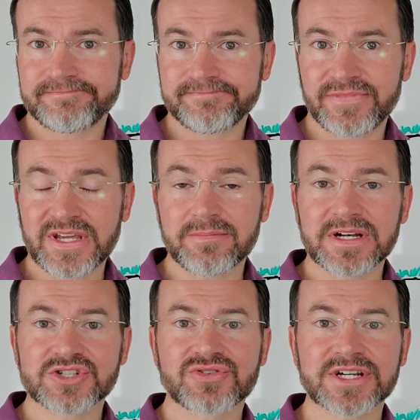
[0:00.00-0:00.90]
The
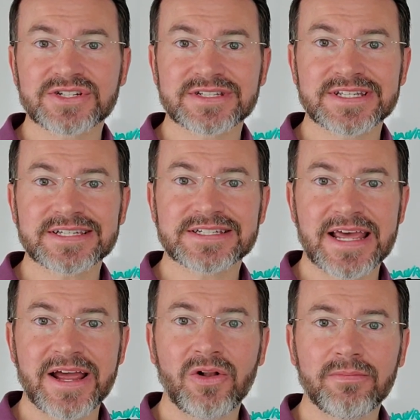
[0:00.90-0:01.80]
administration seeks to
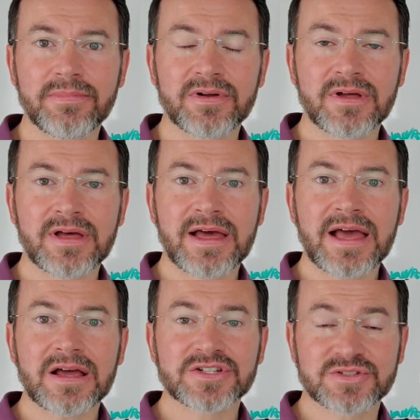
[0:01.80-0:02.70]
help
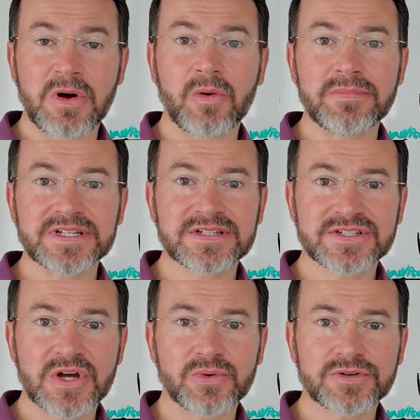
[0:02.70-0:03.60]
small business
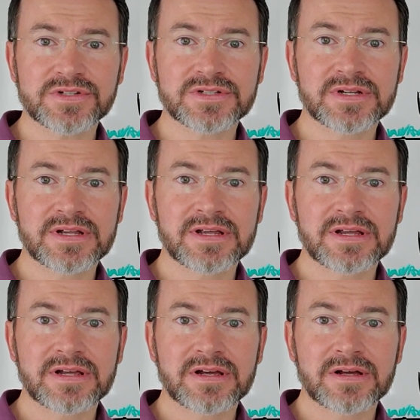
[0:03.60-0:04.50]
owners,
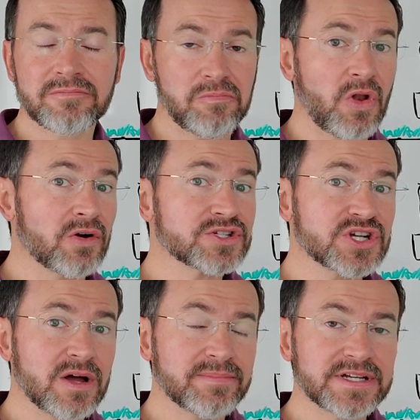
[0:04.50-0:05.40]
large
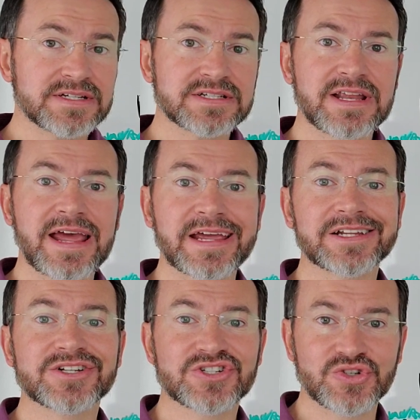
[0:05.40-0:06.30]
companies, and
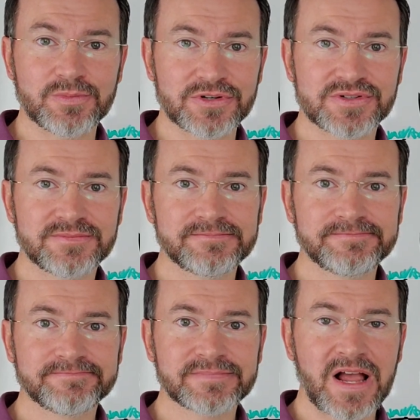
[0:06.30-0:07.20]
consumers.
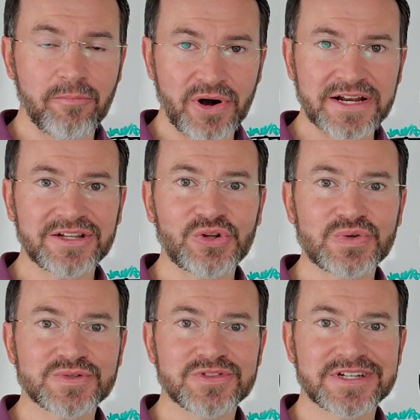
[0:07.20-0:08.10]
I'm Brandon
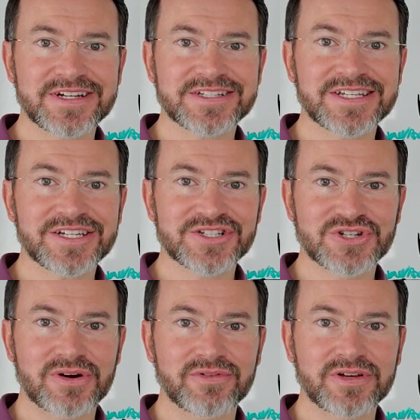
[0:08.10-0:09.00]
Lewis with the Tennessee
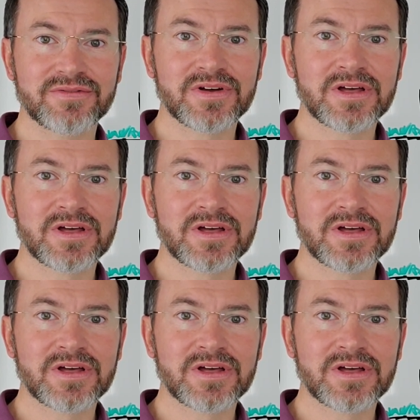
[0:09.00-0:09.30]
Conservative.